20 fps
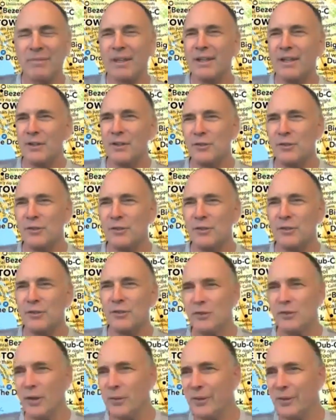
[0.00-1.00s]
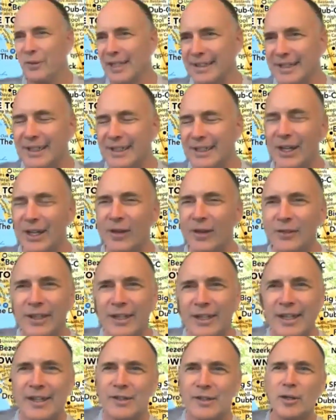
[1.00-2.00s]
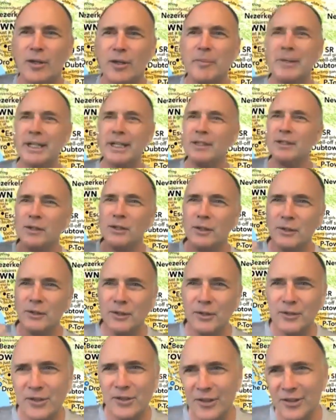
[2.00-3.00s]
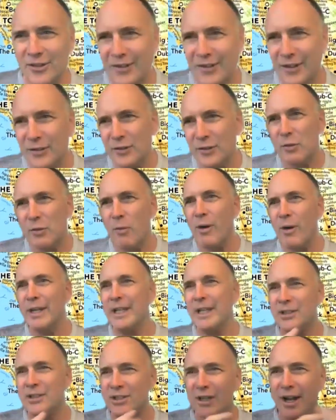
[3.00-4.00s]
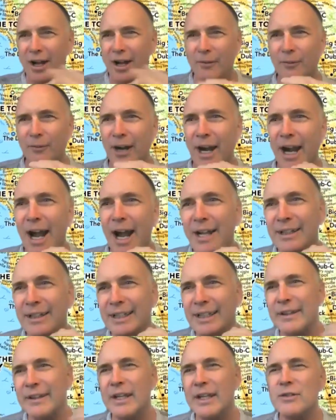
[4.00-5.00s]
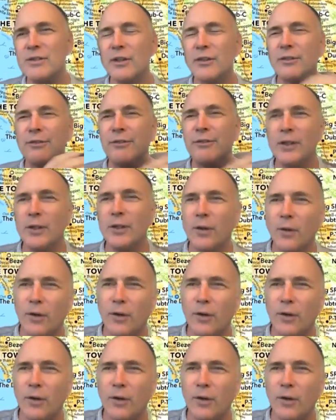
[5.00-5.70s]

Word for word: so then, you know, somebody loses this 20 shot rally and they just feel